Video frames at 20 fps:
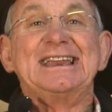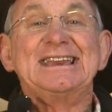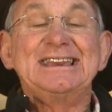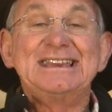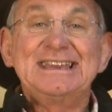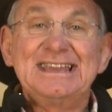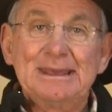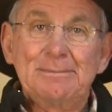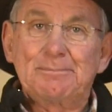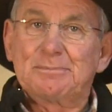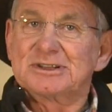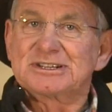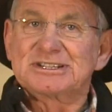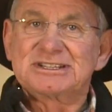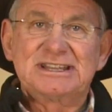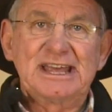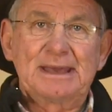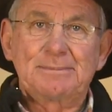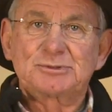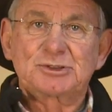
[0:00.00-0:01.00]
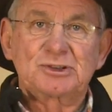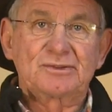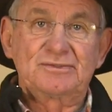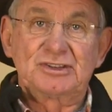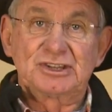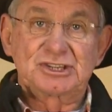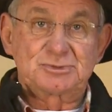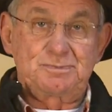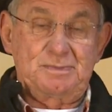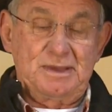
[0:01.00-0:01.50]
depths of
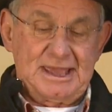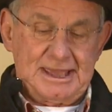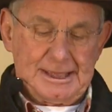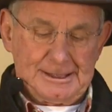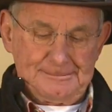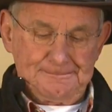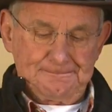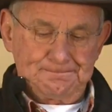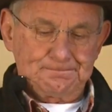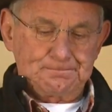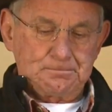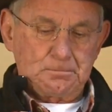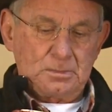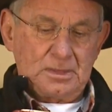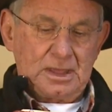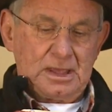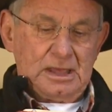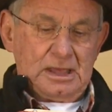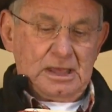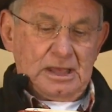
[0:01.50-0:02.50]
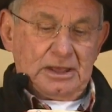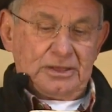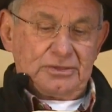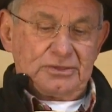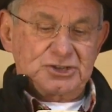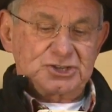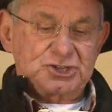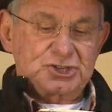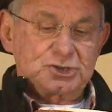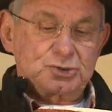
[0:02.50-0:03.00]
despair.
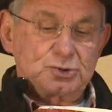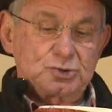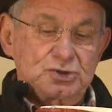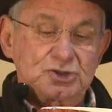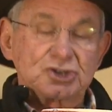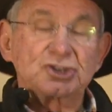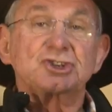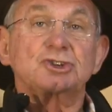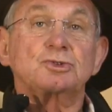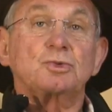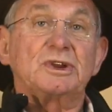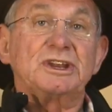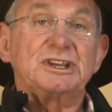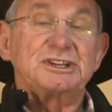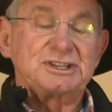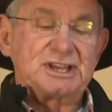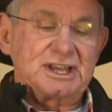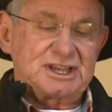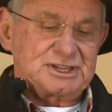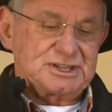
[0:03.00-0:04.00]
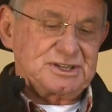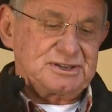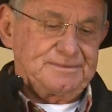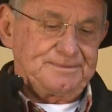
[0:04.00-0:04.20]
This is what he says.